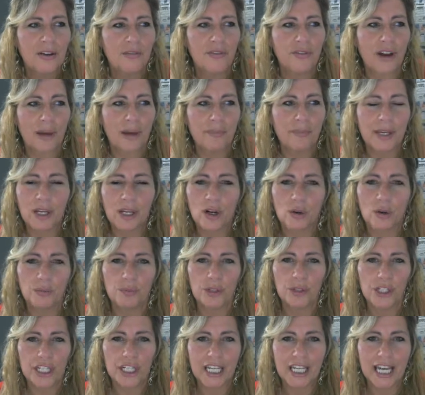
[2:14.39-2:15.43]
Flemming
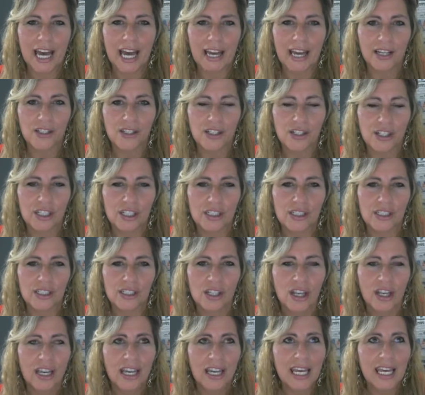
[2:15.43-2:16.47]
Communications.